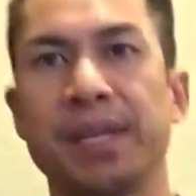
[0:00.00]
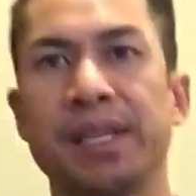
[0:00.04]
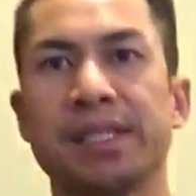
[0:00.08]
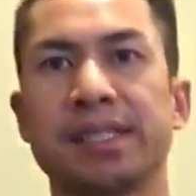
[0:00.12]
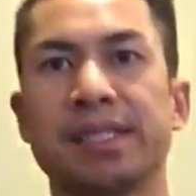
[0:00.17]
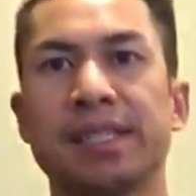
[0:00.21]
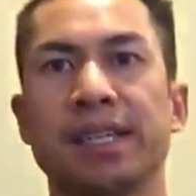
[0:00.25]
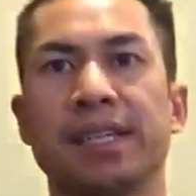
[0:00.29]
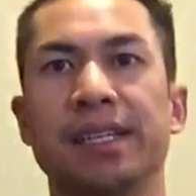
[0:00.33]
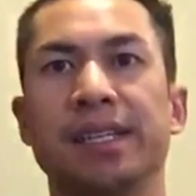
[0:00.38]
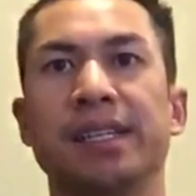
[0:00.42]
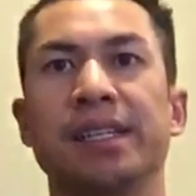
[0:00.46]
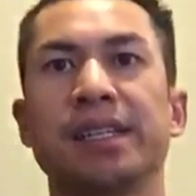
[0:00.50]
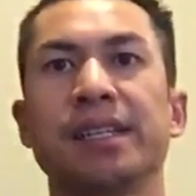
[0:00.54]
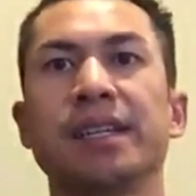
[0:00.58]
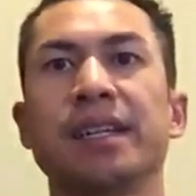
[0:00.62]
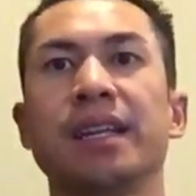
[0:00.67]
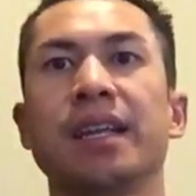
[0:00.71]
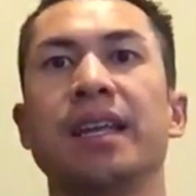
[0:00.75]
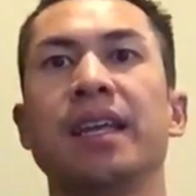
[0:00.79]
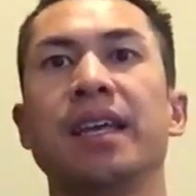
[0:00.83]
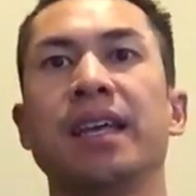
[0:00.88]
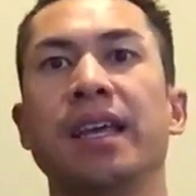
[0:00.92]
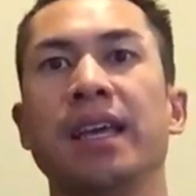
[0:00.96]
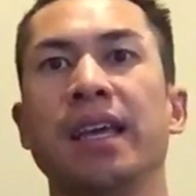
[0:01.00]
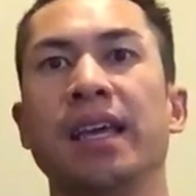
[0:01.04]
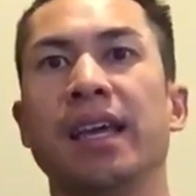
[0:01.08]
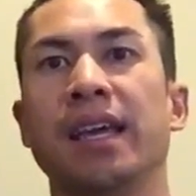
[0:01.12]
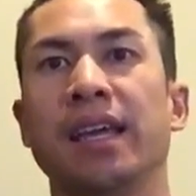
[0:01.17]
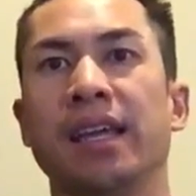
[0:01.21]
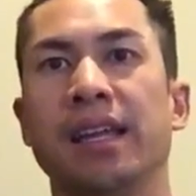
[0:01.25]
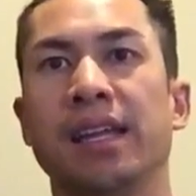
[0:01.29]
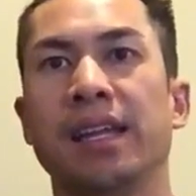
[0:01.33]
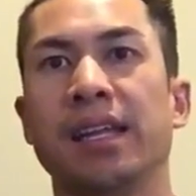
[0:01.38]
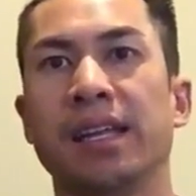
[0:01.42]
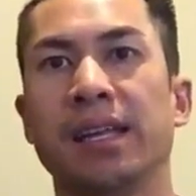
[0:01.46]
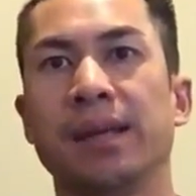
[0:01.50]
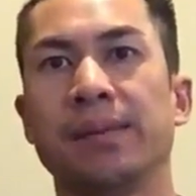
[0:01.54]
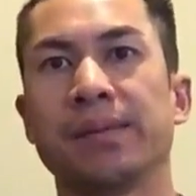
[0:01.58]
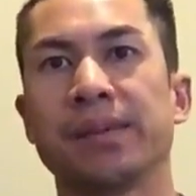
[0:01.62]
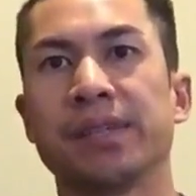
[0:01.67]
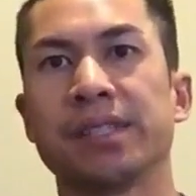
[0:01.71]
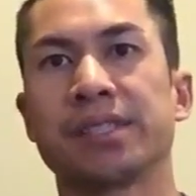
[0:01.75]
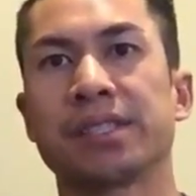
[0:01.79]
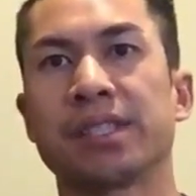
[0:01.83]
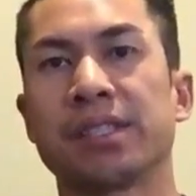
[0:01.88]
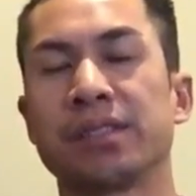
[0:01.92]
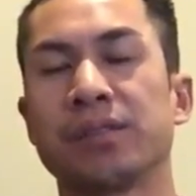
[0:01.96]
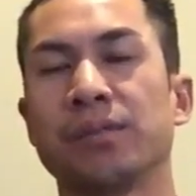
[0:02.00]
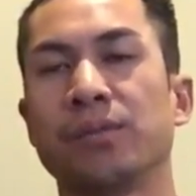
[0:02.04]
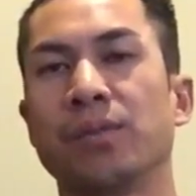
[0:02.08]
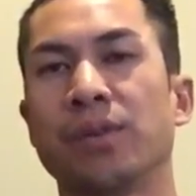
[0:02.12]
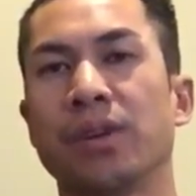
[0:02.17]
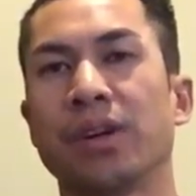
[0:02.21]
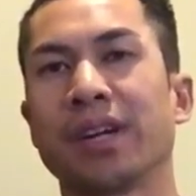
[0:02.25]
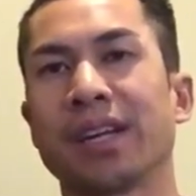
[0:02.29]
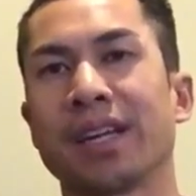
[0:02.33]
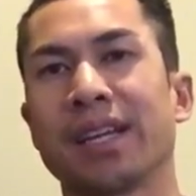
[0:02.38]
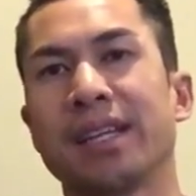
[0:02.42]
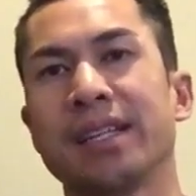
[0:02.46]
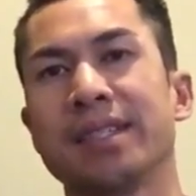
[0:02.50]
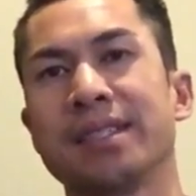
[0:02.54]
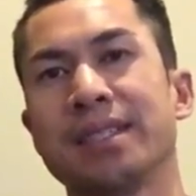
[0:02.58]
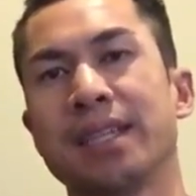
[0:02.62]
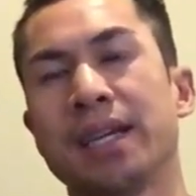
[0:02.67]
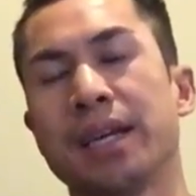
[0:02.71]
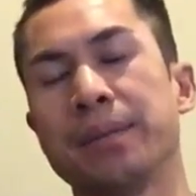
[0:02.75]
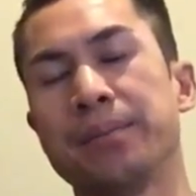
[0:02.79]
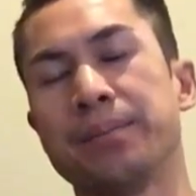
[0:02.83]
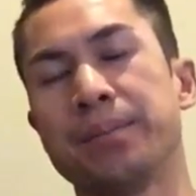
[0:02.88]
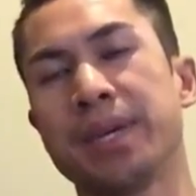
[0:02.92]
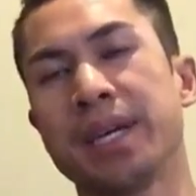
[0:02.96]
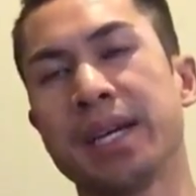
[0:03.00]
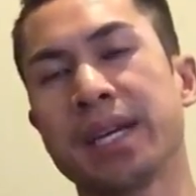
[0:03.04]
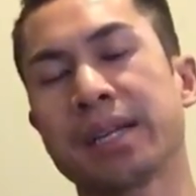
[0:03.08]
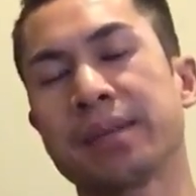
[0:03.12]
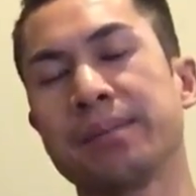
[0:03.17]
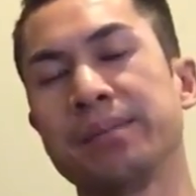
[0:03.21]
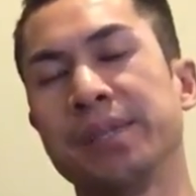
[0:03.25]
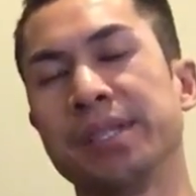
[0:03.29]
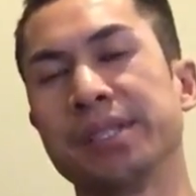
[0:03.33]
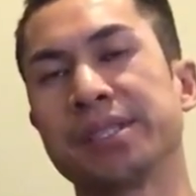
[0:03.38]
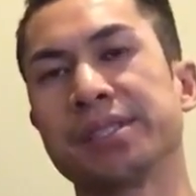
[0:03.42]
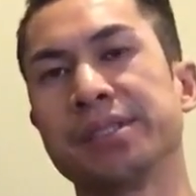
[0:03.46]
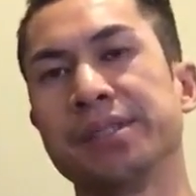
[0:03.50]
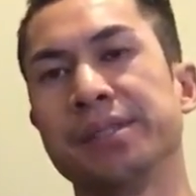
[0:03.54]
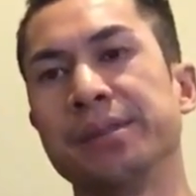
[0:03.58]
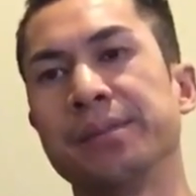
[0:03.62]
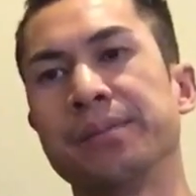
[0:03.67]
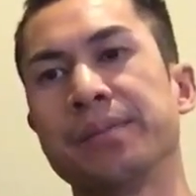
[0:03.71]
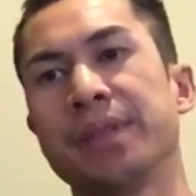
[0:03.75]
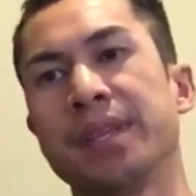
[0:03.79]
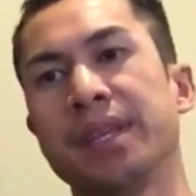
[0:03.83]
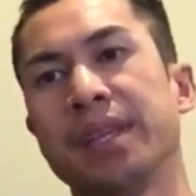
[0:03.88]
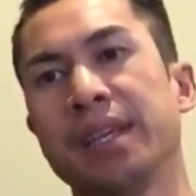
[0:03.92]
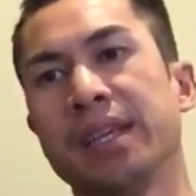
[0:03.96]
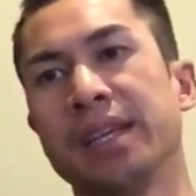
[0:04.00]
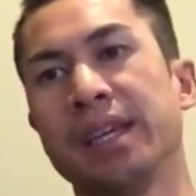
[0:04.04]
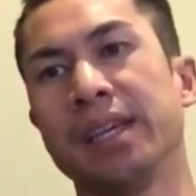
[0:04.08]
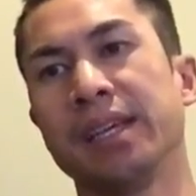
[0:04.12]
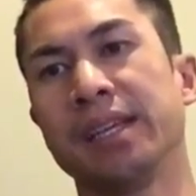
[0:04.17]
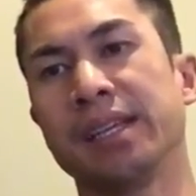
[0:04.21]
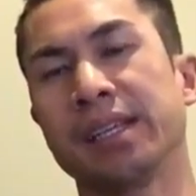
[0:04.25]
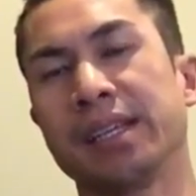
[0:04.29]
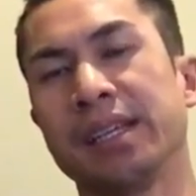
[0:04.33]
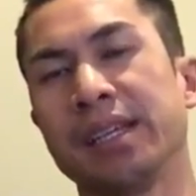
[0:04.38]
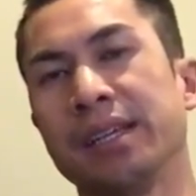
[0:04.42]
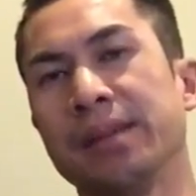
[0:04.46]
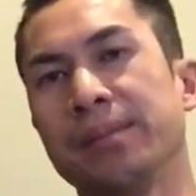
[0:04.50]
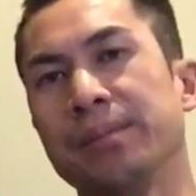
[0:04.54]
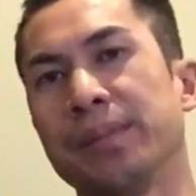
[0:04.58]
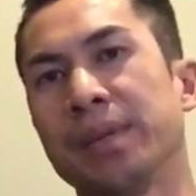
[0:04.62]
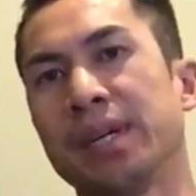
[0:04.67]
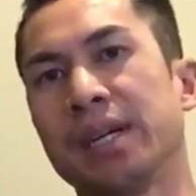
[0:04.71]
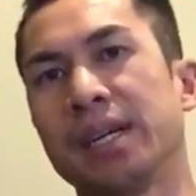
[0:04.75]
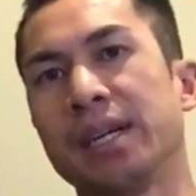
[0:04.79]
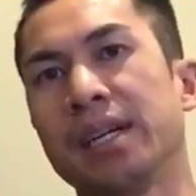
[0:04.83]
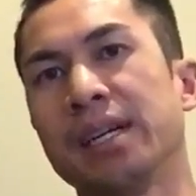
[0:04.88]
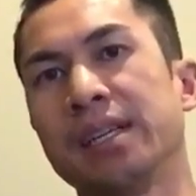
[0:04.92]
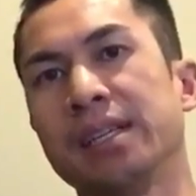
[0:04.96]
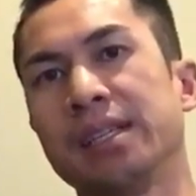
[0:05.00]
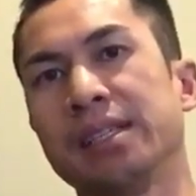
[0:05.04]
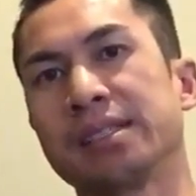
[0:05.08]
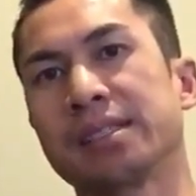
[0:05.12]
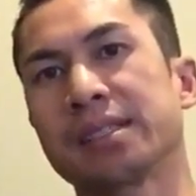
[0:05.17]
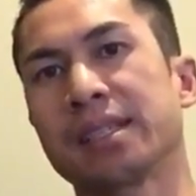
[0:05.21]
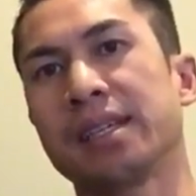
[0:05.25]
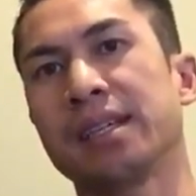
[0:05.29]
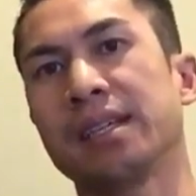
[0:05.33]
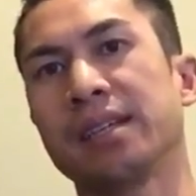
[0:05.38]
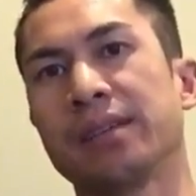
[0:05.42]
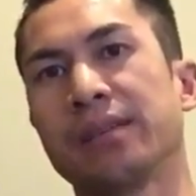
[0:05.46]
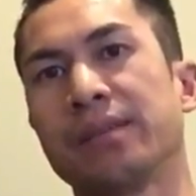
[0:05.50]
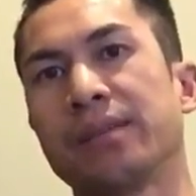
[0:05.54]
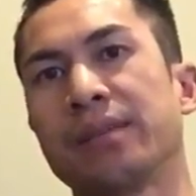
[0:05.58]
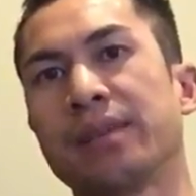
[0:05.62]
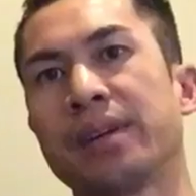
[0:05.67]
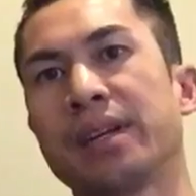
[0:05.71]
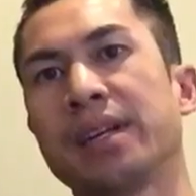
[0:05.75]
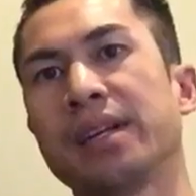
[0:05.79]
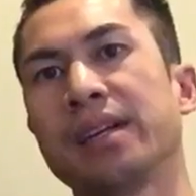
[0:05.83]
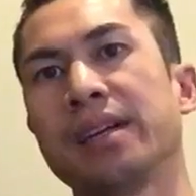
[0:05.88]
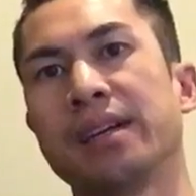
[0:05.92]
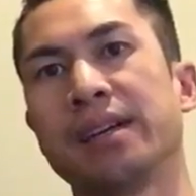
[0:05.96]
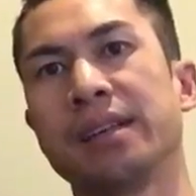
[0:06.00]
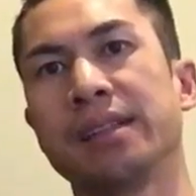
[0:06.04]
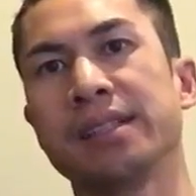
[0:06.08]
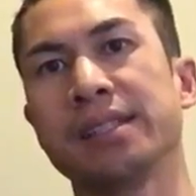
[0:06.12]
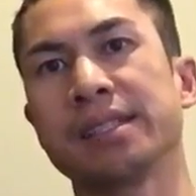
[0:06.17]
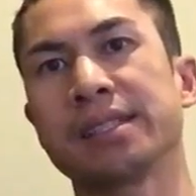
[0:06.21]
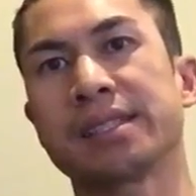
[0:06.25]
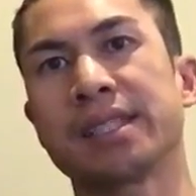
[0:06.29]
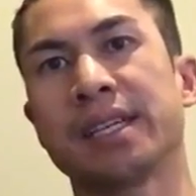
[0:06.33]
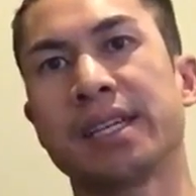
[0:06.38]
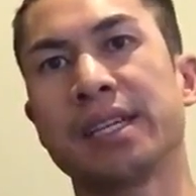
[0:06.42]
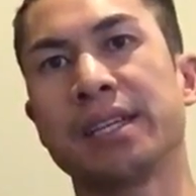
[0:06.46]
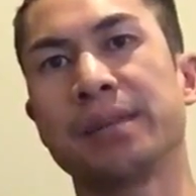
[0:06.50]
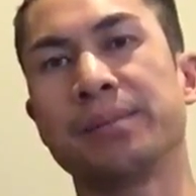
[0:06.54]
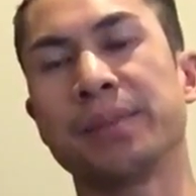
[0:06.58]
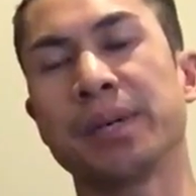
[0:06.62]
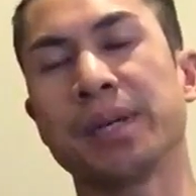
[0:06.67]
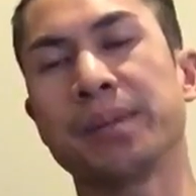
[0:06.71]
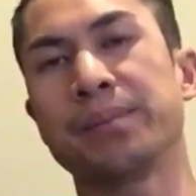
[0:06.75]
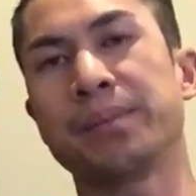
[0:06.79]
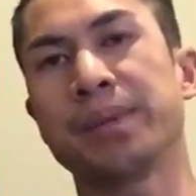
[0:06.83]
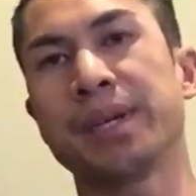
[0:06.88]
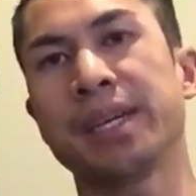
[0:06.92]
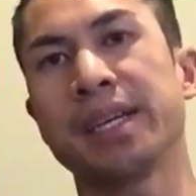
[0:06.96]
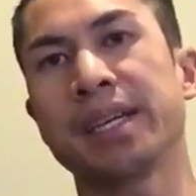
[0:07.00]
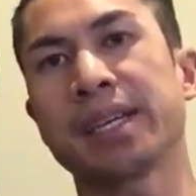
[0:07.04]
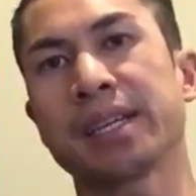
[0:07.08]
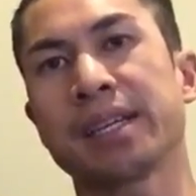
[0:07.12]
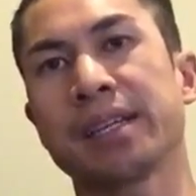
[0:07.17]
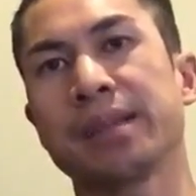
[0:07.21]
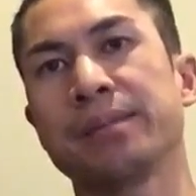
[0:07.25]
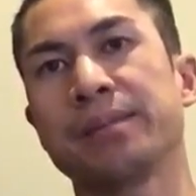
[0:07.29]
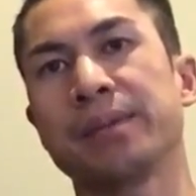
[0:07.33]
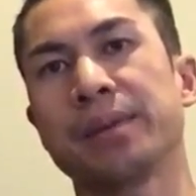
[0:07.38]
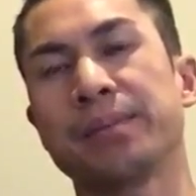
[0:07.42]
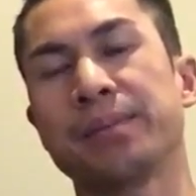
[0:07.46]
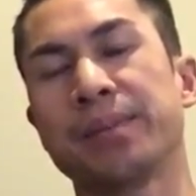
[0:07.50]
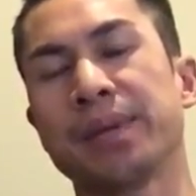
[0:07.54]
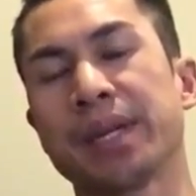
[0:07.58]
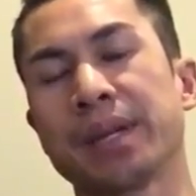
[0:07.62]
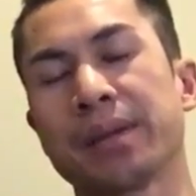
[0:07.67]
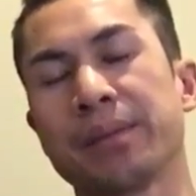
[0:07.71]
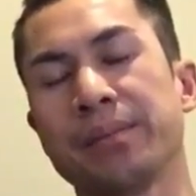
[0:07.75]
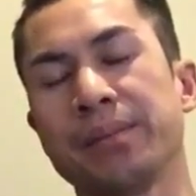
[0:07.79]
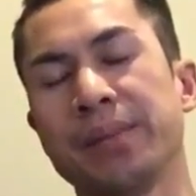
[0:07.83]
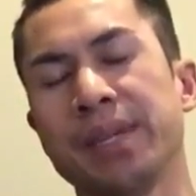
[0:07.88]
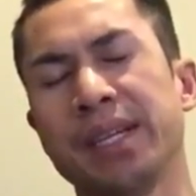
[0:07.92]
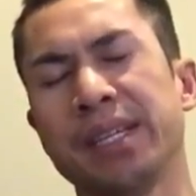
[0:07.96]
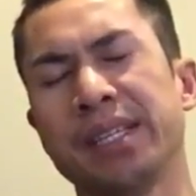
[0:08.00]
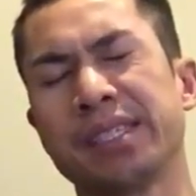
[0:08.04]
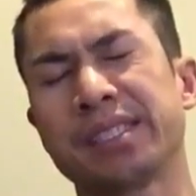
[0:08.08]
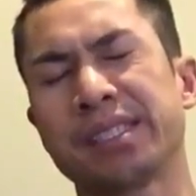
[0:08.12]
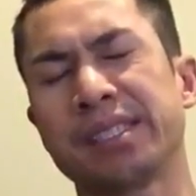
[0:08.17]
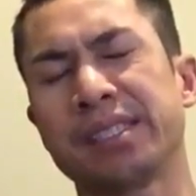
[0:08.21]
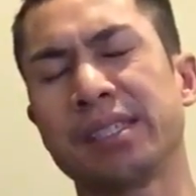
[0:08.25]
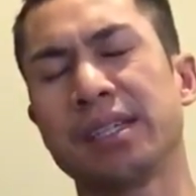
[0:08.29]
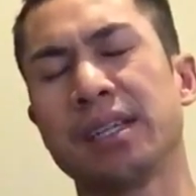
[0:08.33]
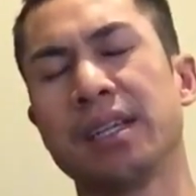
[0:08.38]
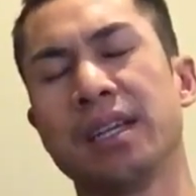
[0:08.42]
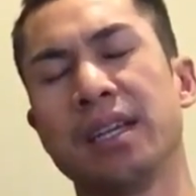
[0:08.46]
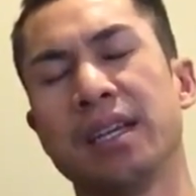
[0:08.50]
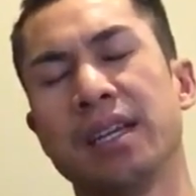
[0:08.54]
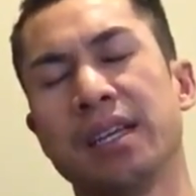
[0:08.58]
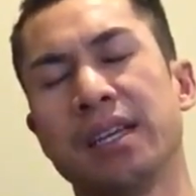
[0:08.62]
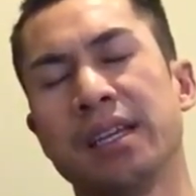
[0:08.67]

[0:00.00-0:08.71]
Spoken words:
piece down here, and then I'm going to start to work that pec muscle. And again, mine is kind of right on the side of my pec major.